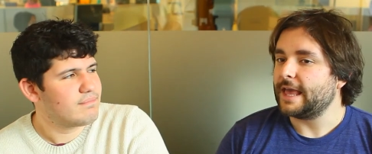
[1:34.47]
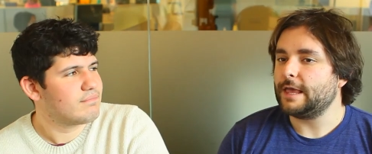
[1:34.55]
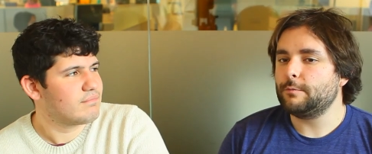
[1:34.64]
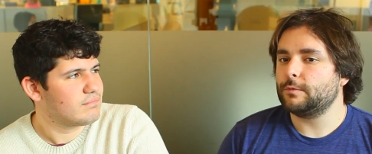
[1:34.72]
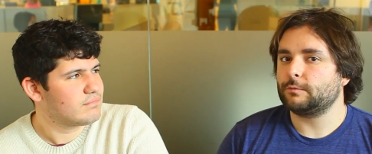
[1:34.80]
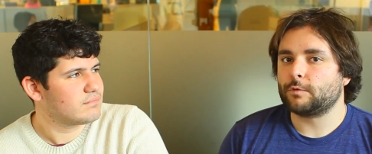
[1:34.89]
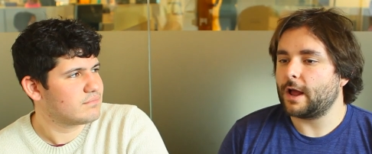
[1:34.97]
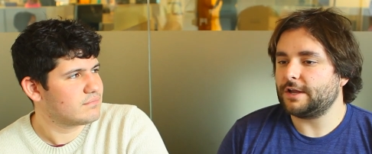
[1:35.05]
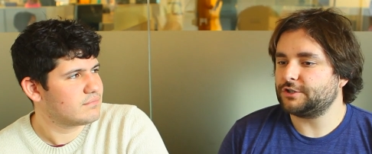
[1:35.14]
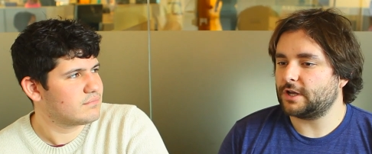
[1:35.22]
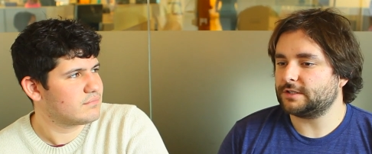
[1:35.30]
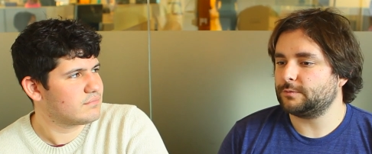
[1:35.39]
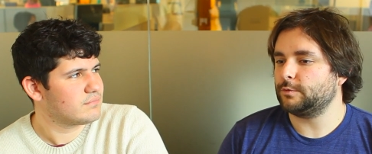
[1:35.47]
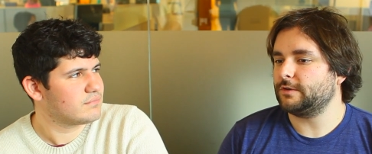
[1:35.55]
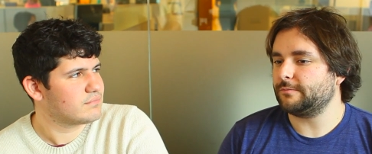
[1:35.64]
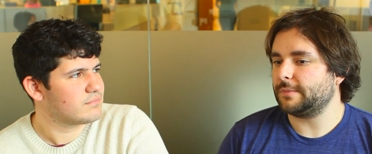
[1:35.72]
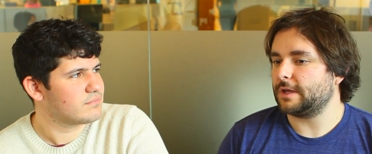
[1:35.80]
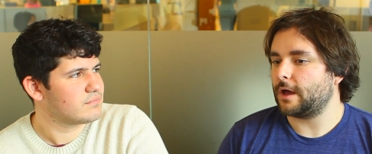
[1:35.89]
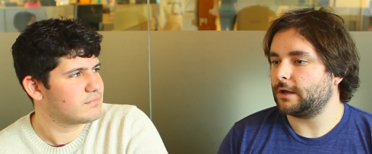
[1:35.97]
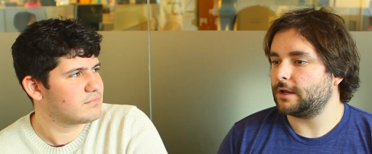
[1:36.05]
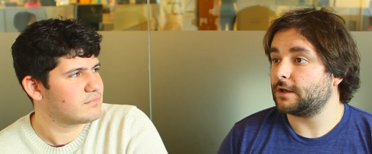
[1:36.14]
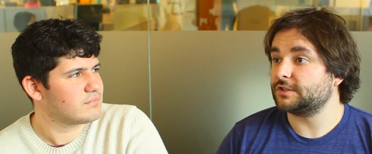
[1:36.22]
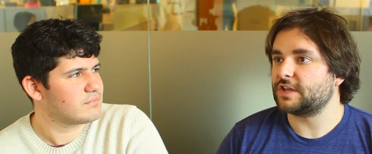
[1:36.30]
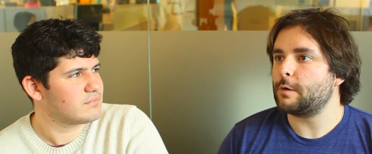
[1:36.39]
Speaker 1: he Rian Johnson wouldn't be on it
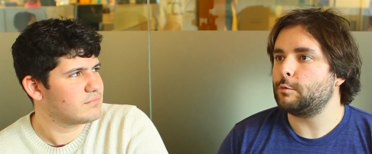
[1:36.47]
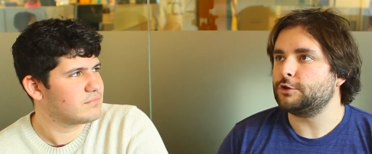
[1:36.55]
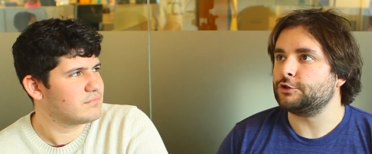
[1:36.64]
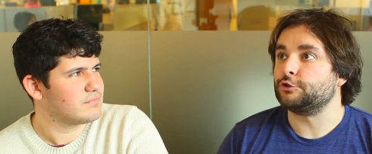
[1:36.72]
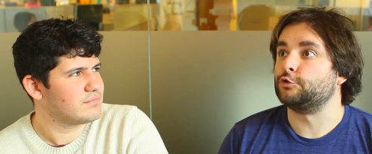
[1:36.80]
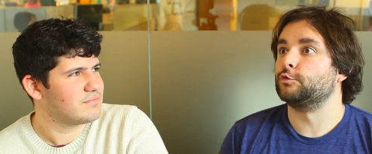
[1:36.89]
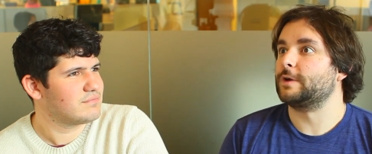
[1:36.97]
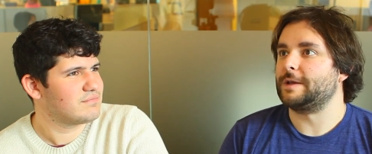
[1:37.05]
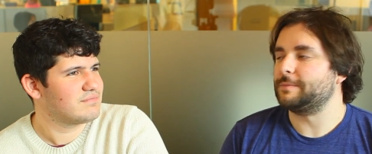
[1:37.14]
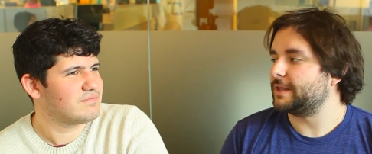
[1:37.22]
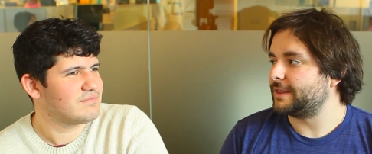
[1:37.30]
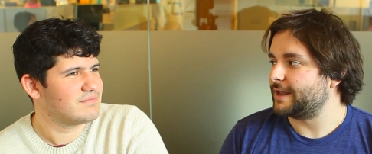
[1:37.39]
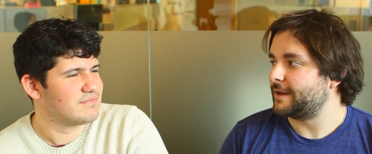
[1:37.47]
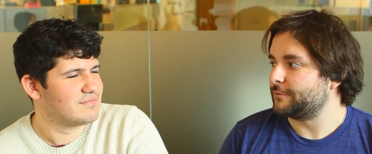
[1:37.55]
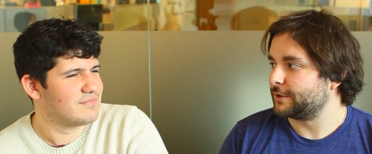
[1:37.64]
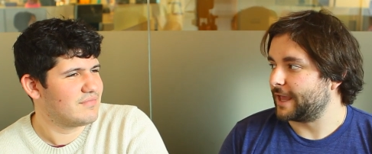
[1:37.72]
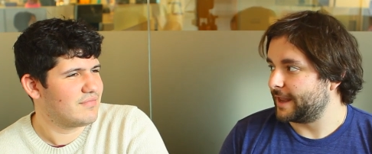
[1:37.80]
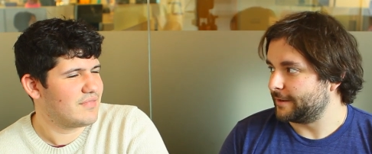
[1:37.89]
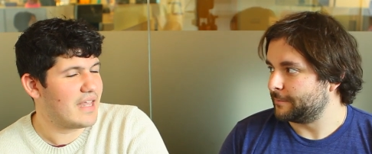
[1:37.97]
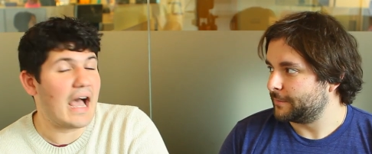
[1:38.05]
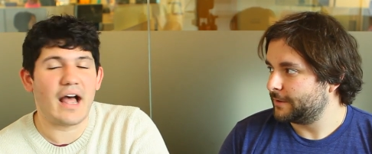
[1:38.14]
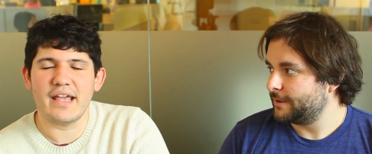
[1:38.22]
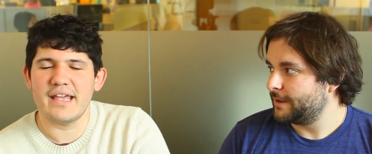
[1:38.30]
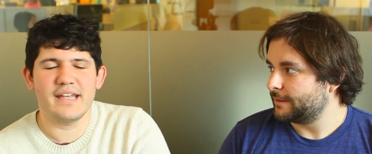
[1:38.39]
because I wouldn't dream that they'd ever get him.
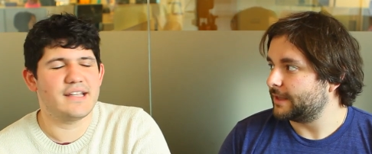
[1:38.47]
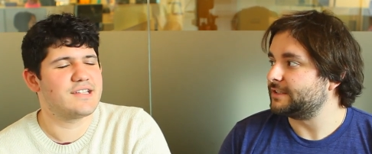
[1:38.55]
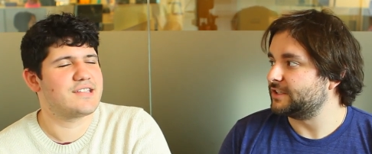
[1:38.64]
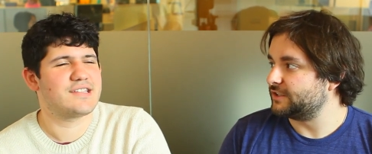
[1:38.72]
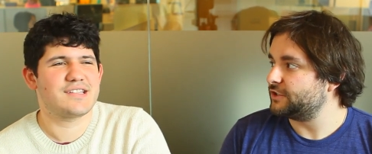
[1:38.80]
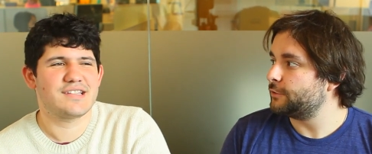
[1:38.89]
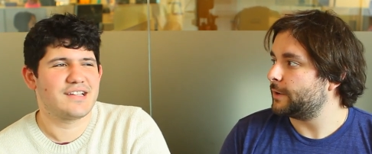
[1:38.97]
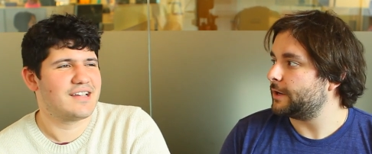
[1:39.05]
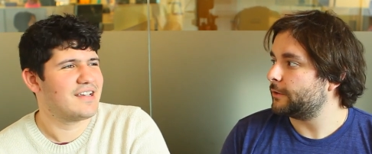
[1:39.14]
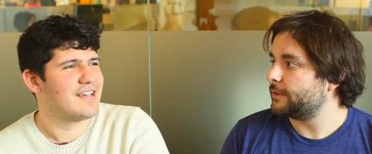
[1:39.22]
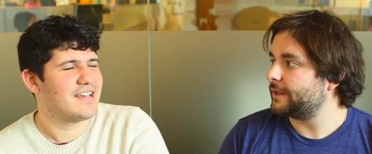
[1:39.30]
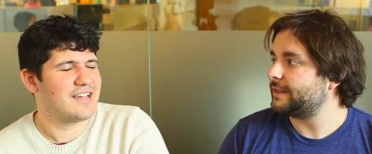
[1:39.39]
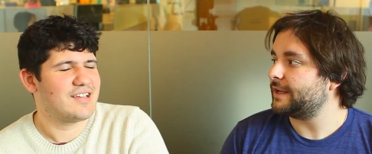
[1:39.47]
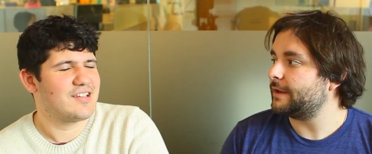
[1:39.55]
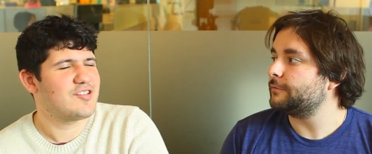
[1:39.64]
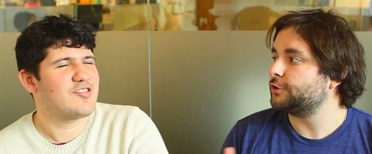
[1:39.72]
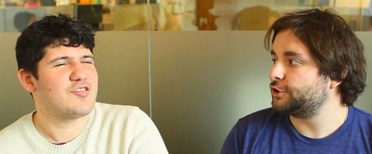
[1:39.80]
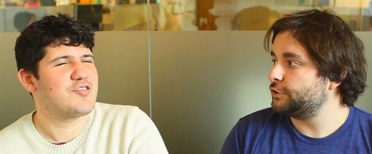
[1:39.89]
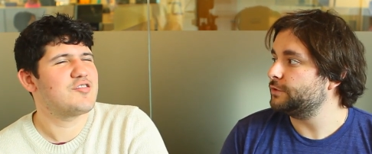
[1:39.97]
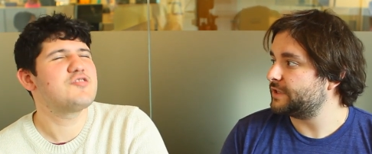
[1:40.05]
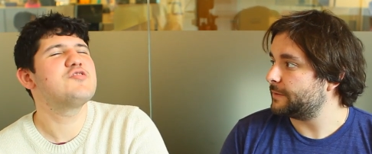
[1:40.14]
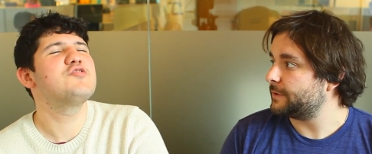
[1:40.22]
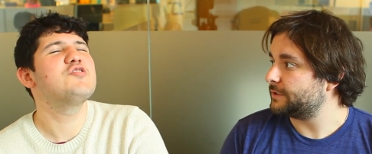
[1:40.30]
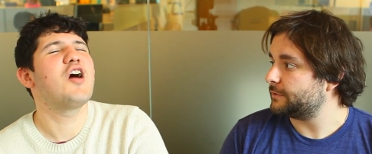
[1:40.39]
Yeah, it like to do it or that they'd ever
Speaker 2: choose him
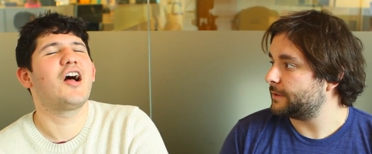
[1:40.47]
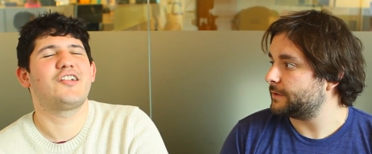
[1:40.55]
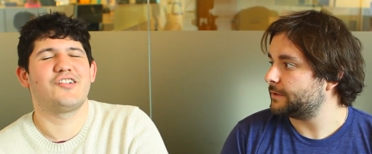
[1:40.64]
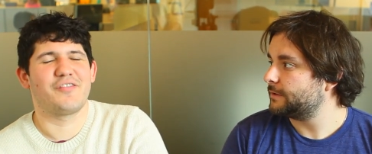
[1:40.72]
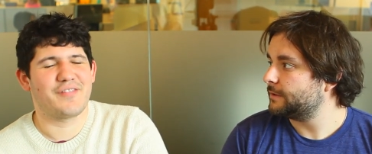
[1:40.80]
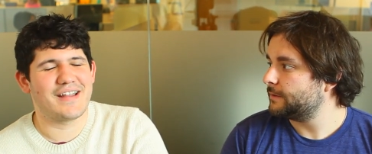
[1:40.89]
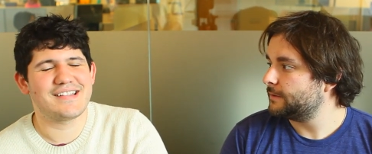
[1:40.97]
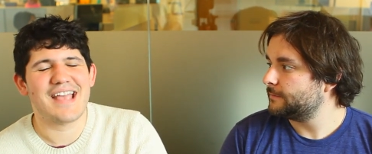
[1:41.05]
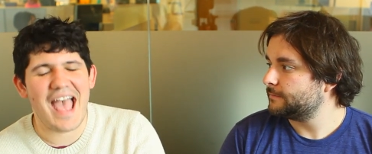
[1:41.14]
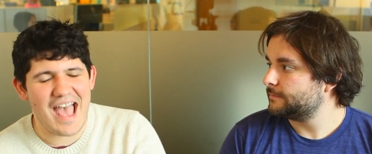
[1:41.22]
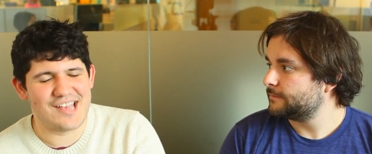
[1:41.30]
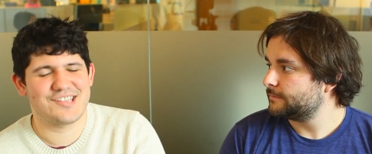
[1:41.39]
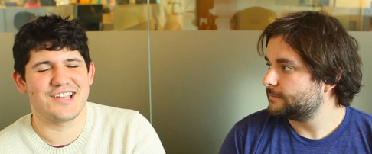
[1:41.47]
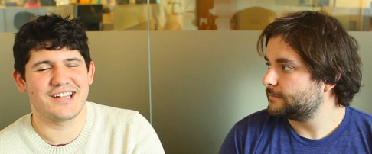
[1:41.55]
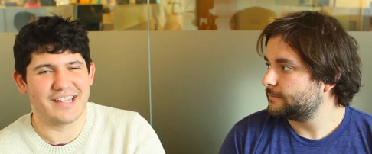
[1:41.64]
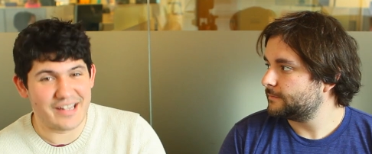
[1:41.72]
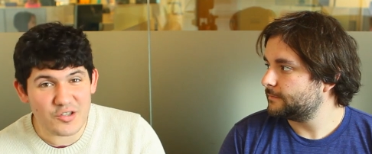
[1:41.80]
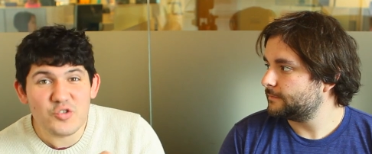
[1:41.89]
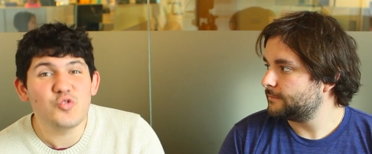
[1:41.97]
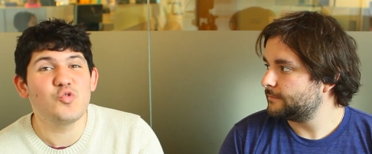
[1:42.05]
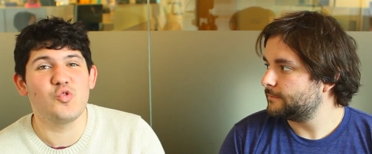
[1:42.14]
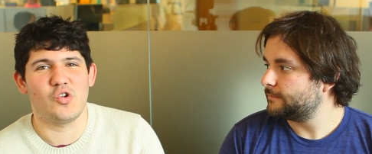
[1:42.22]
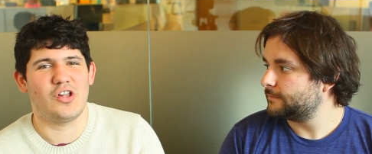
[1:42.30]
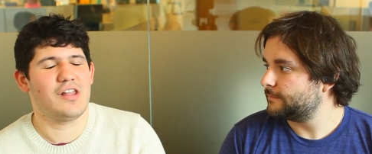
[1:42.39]
to do it. Such a fantastically
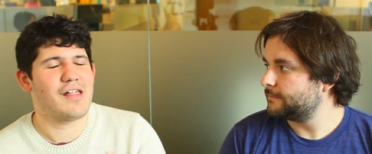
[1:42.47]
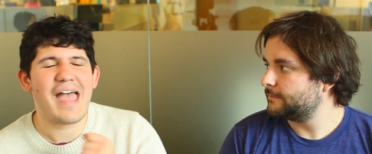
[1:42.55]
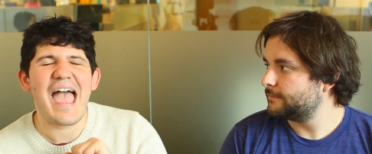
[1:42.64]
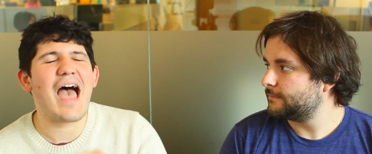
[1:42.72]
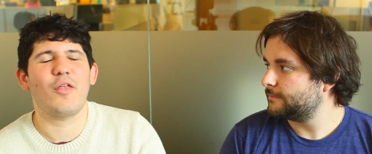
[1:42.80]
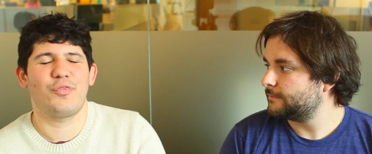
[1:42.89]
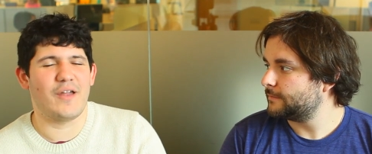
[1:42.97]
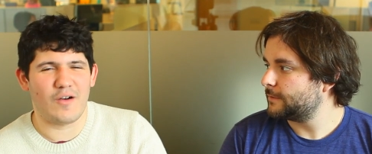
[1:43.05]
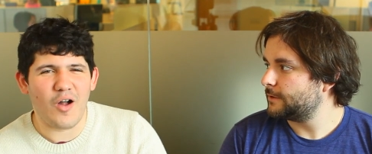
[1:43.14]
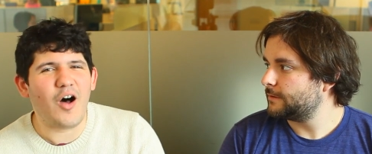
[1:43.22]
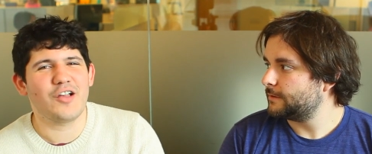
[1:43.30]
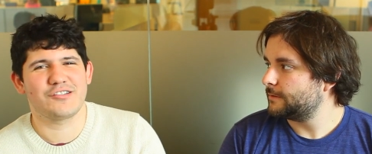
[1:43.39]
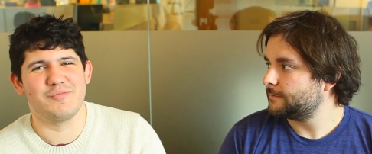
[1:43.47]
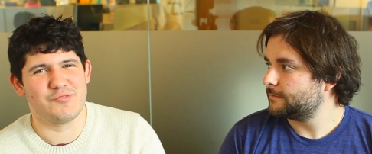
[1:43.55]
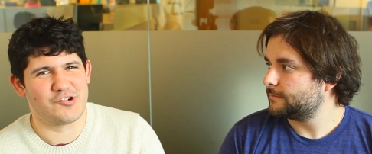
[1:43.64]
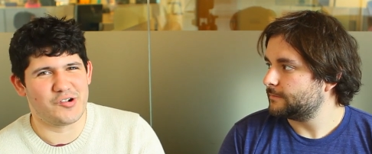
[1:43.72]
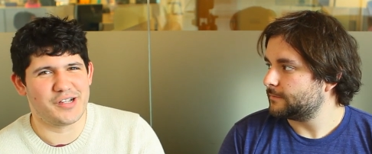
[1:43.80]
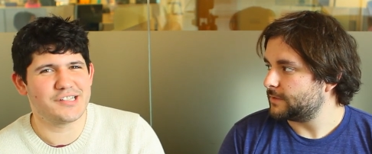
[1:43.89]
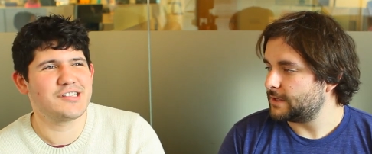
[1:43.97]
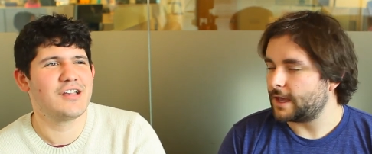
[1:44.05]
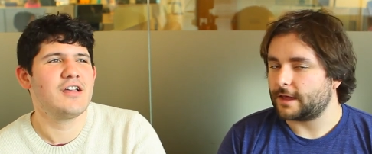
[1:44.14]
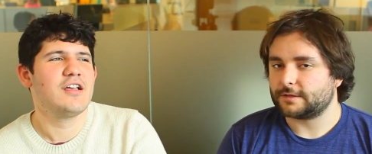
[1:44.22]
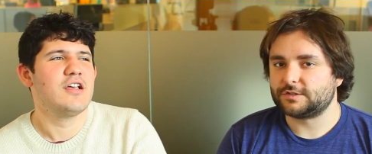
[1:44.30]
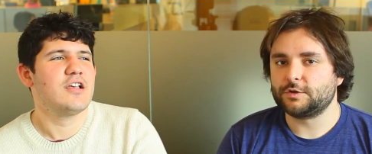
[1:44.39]
cool, out there, awesome choice.
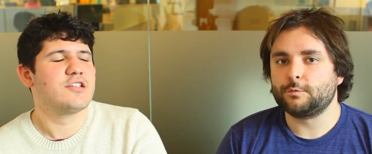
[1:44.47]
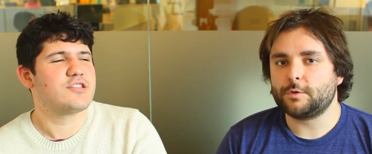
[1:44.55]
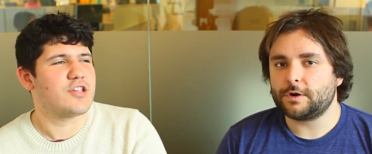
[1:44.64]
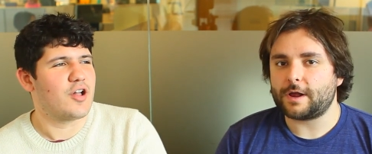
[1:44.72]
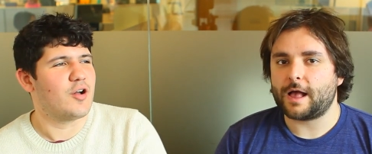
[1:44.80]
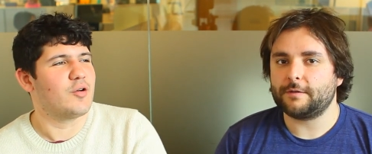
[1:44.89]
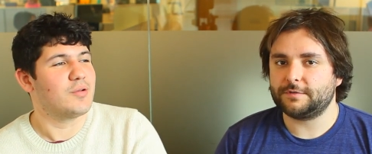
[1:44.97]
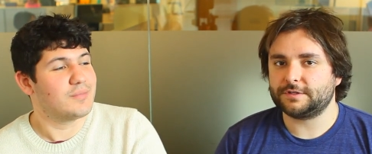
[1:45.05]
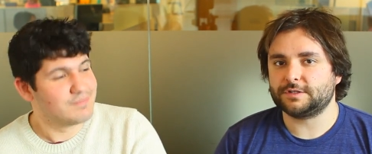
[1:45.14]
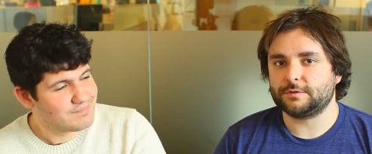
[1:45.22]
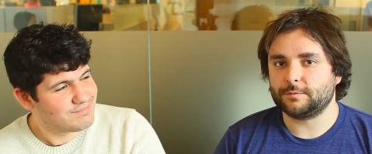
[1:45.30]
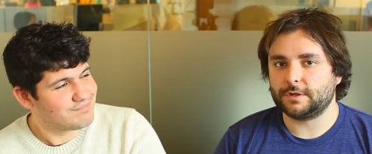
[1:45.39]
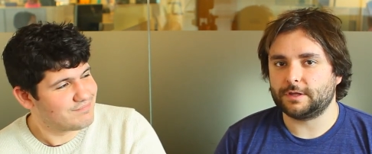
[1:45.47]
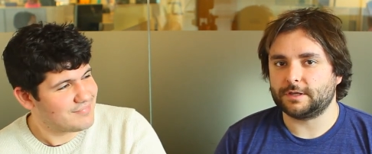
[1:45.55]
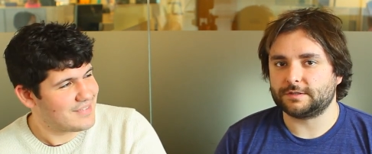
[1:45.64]
Yeah, so we're so, obviously
Speaker 1: really